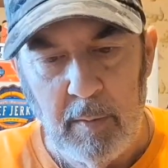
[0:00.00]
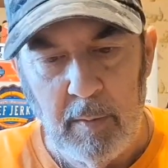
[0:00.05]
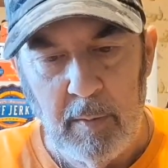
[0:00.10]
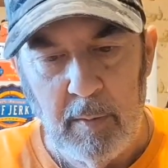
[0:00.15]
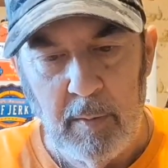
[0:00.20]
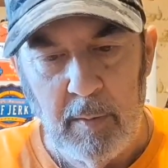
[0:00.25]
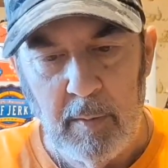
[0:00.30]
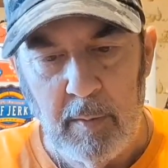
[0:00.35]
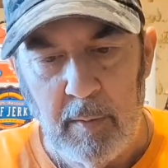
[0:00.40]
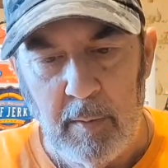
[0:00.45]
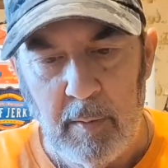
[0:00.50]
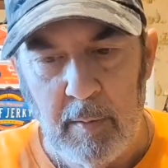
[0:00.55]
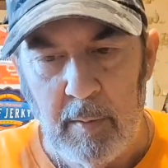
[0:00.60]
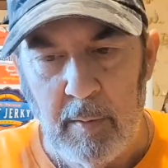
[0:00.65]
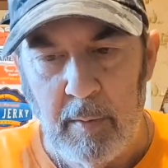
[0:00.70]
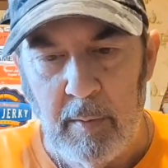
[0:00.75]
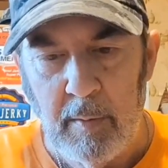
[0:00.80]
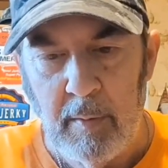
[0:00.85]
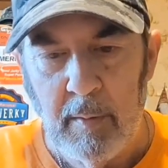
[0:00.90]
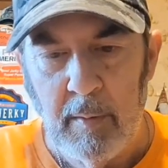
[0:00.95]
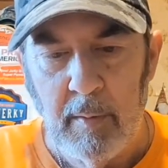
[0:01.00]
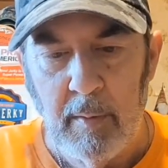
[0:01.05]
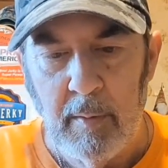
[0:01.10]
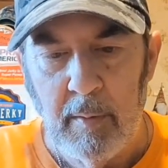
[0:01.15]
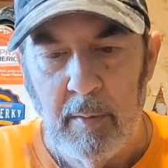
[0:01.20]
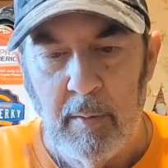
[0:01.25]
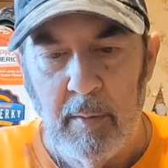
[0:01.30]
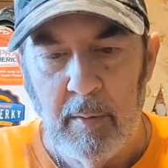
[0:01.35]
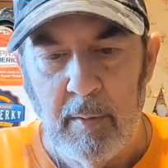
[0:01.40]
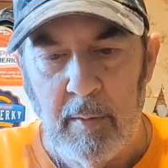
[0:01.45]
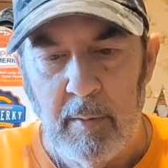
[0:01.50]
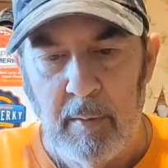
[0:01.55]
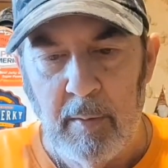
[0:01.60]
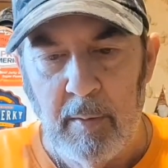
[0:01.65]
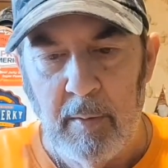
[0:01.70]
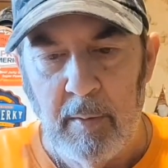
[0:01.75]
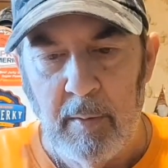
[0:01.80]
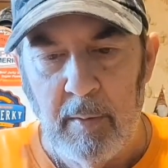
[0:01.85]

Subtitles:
Nobody speaks.